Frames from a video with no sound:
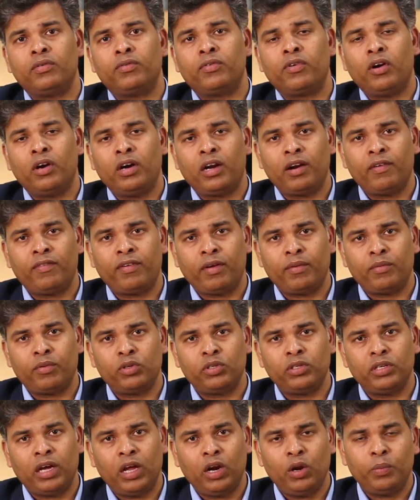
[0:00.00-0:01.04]
frontal
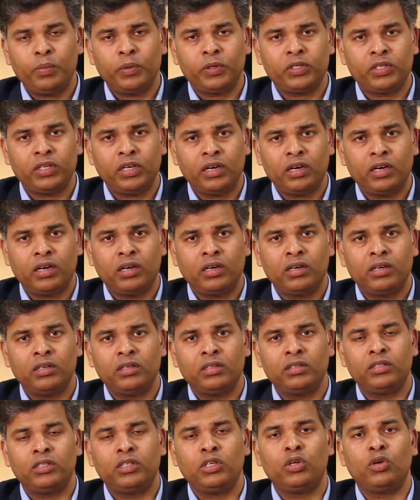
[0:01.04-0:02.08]
fibrosing alopecia,
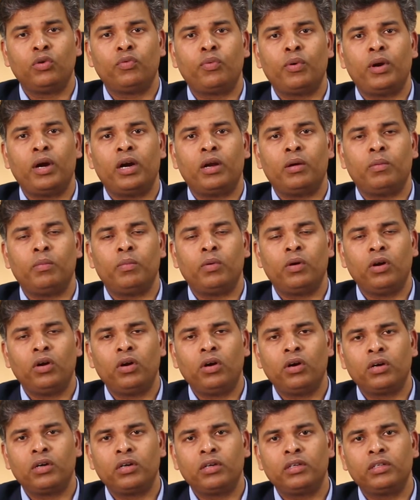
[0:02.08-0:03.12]
pseudopholoid of
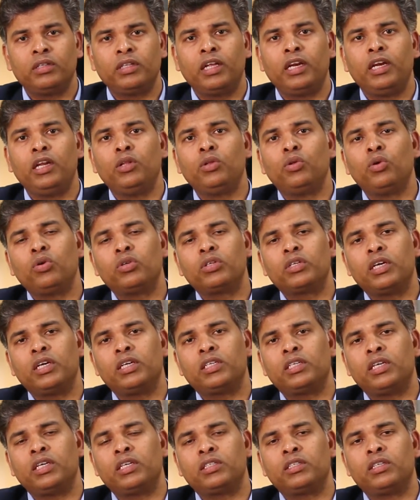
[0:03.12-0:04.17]
Brock, then in those
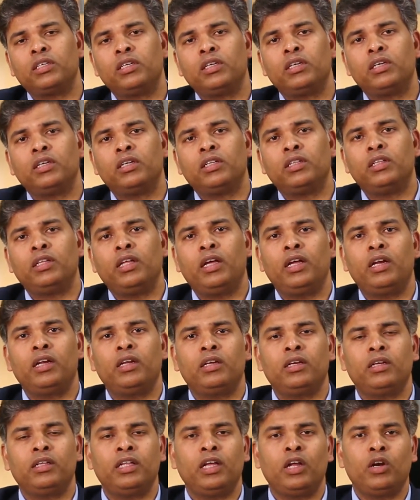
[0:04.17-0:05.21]
cases, then
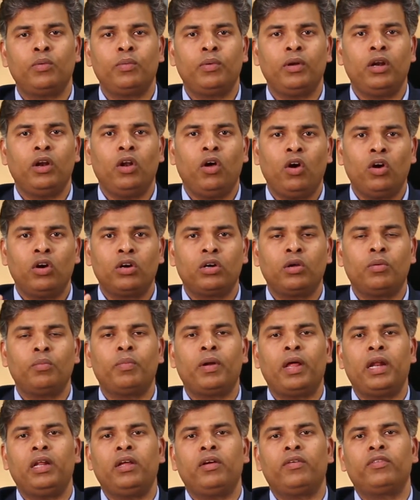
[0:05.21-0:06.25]
there will be long-term
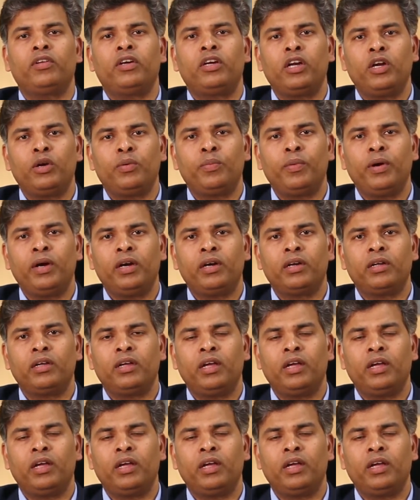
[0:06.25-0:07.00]
planning of the treatment,